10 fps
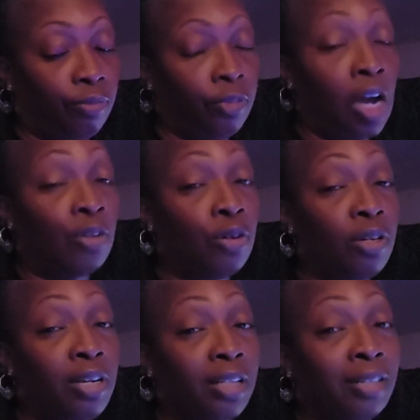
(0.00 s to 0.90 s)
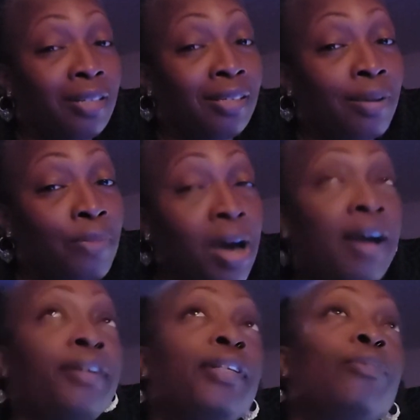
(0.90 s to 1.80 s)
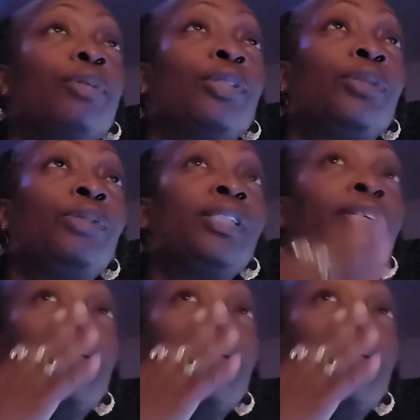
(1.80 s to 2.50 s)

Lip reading: Are you connected to something higher than what you see?